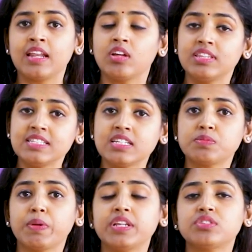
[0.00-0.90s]
Now this
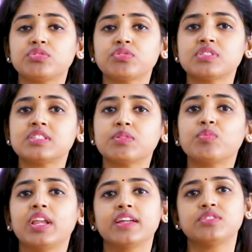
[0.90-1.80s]
is meant to
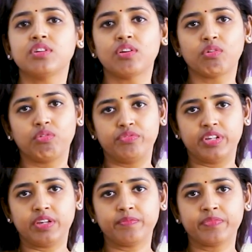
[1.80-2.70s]
stimulate your
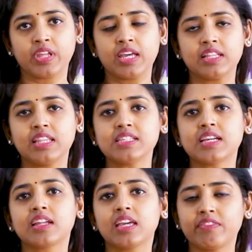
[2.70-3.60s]
ovary. These
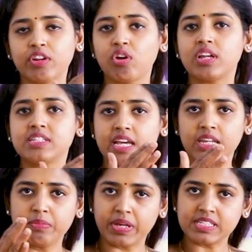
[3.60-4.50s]
are given on a
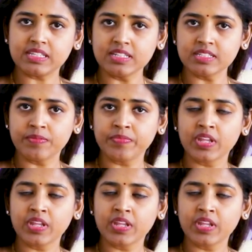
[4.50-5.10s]
daily basis,